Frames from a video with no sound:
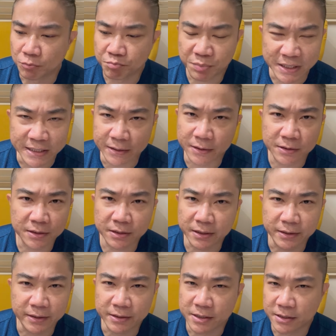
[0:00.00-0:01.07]
peaks
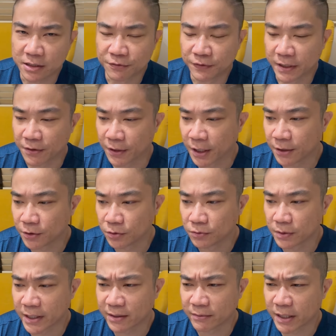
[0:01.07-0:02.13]
and stuff like that,
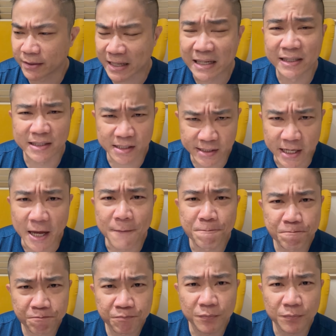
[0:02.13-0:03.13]
at Alakazam,